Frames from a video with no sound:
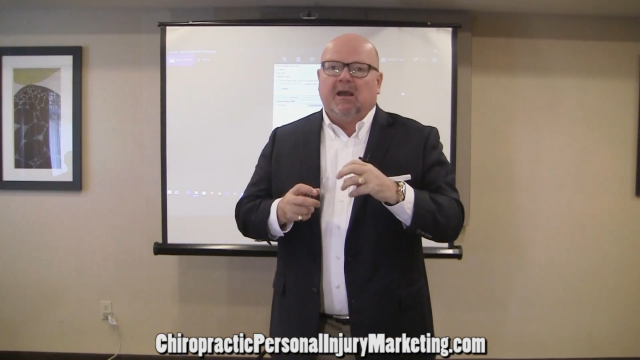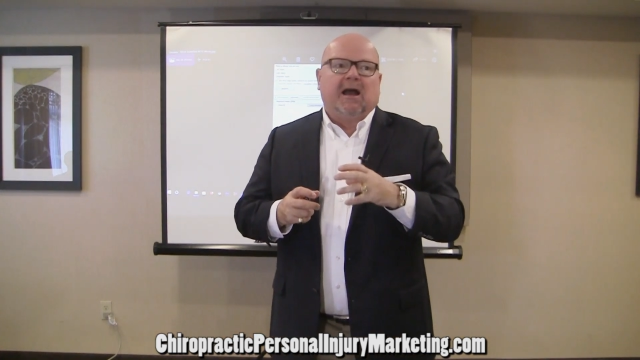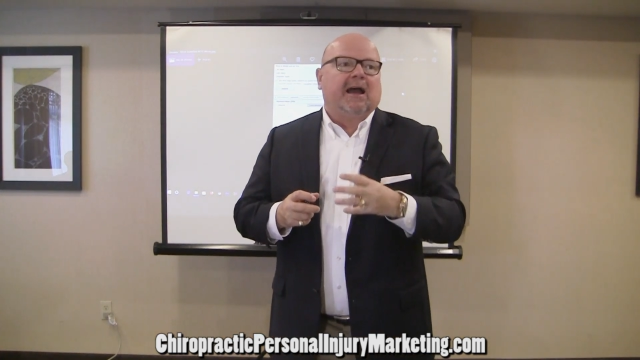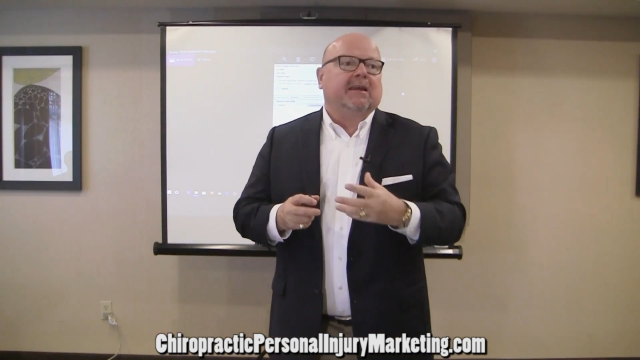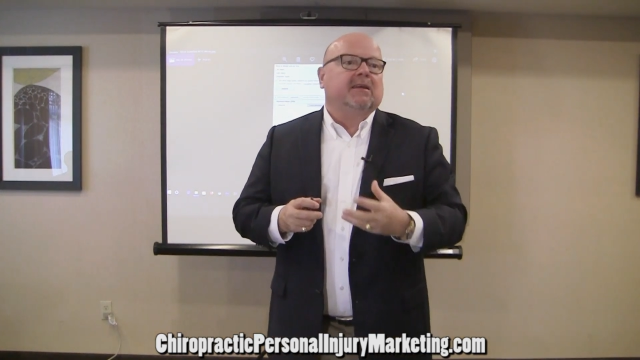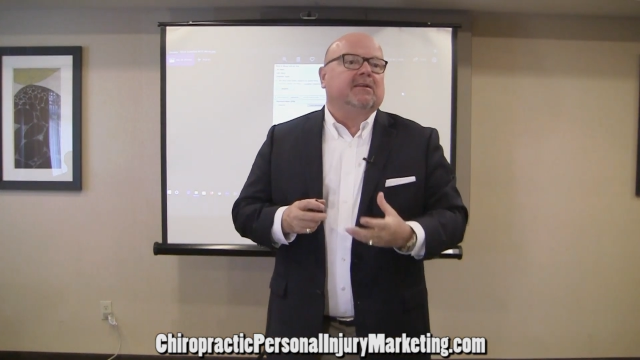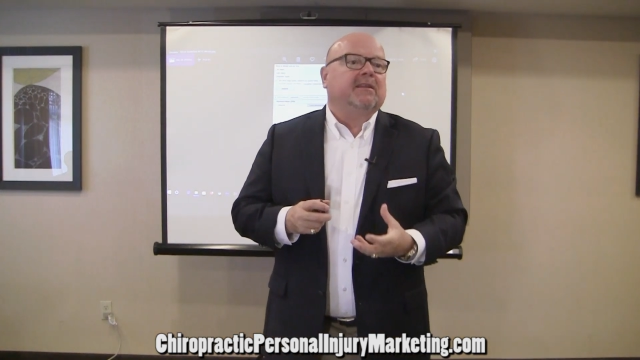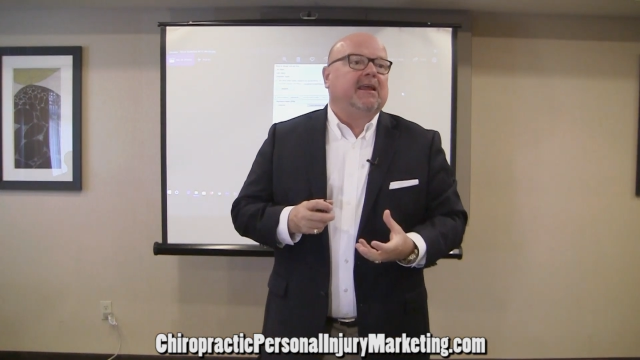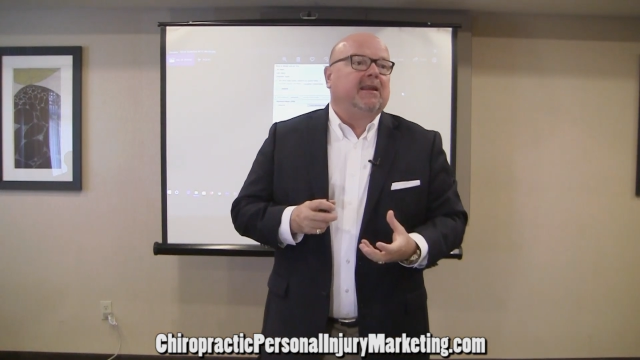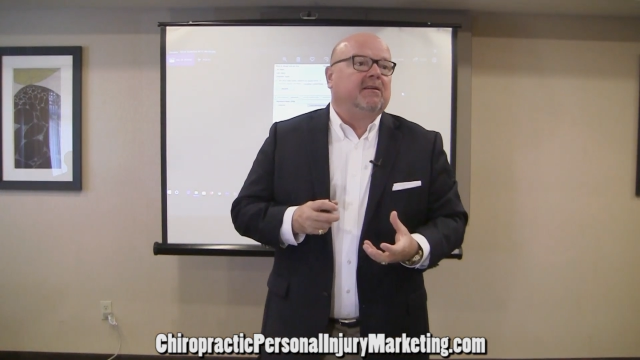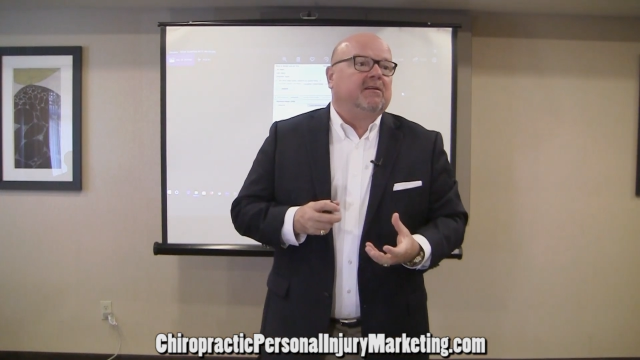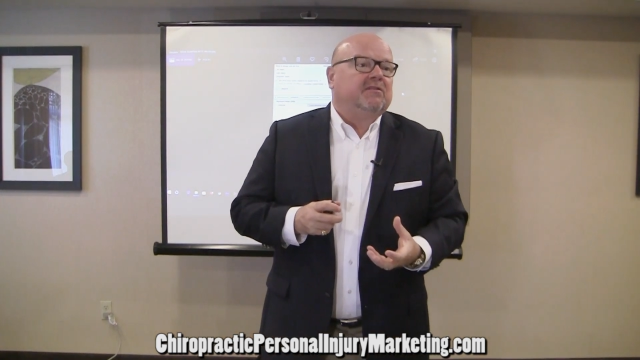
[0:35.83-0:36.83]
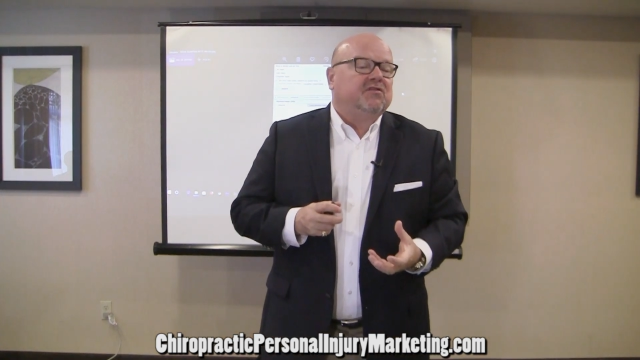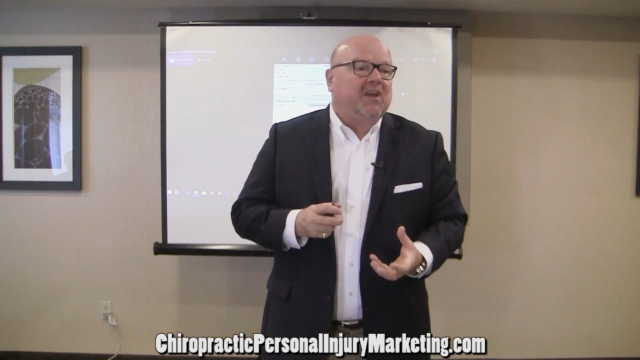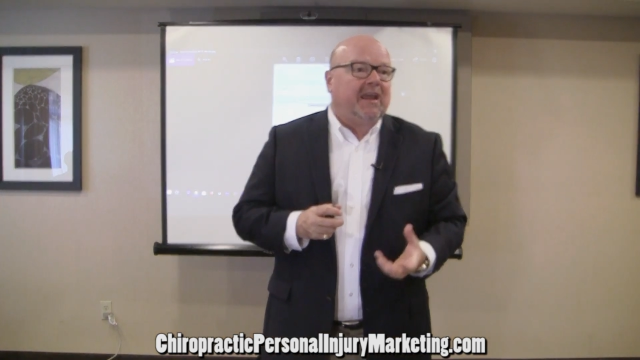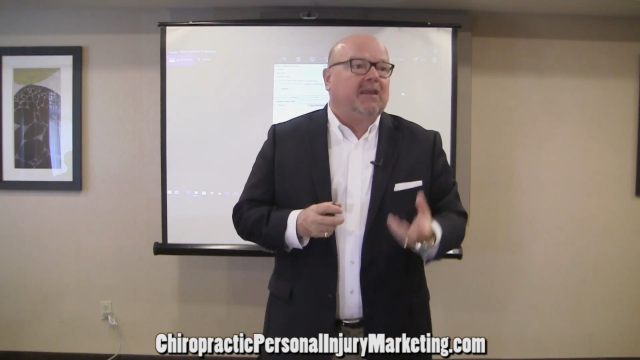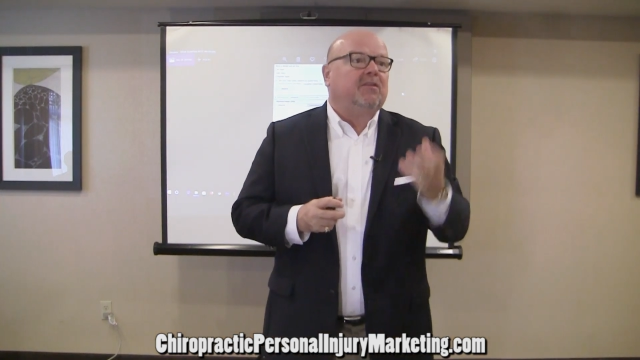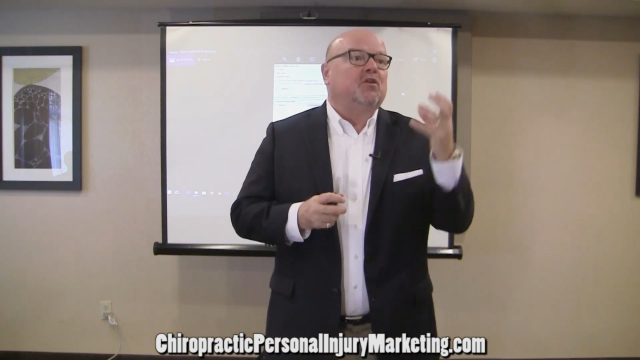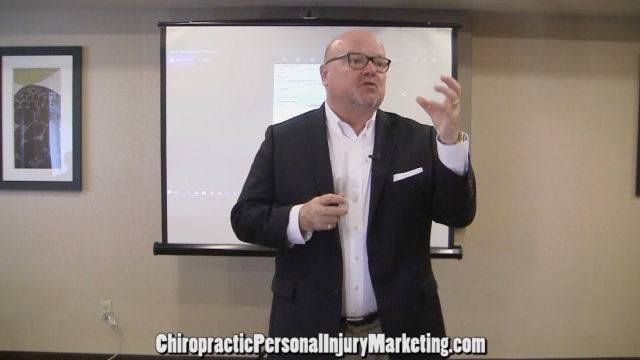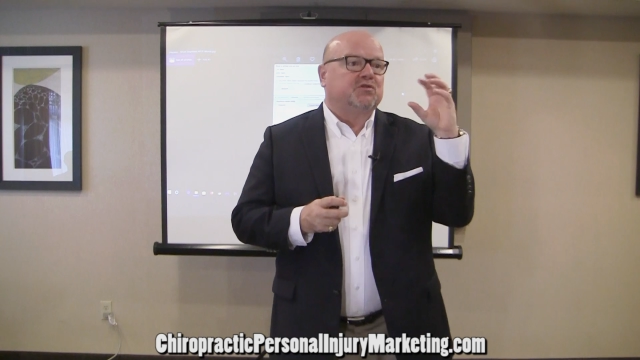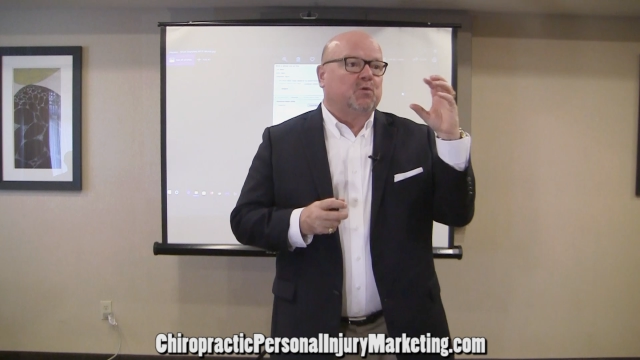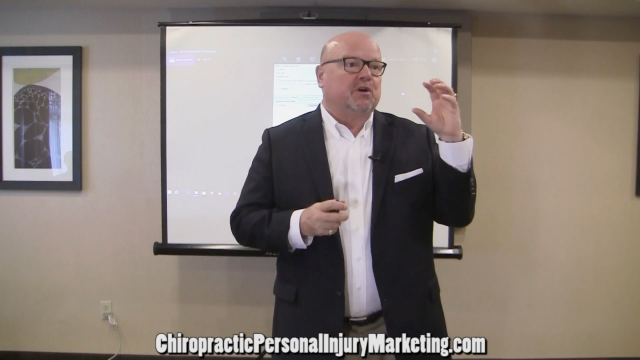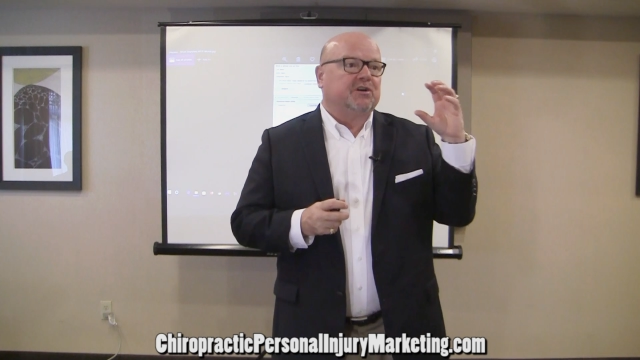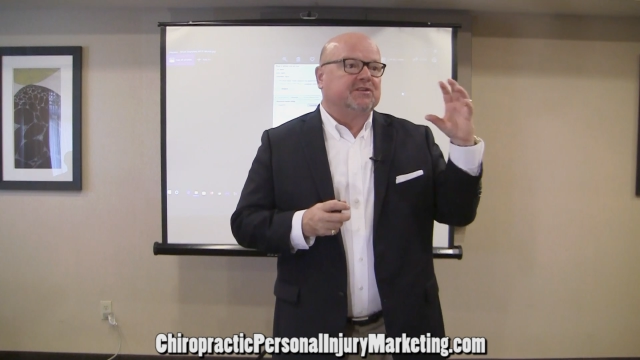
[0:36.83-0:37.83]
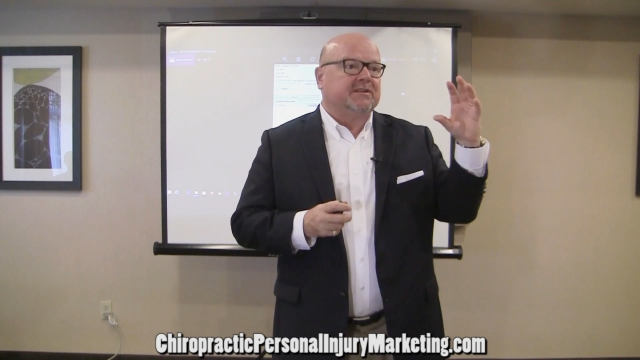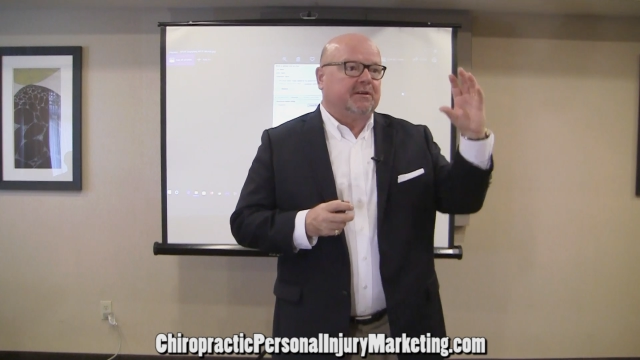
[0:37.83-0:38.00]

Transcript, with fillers: I can then take those words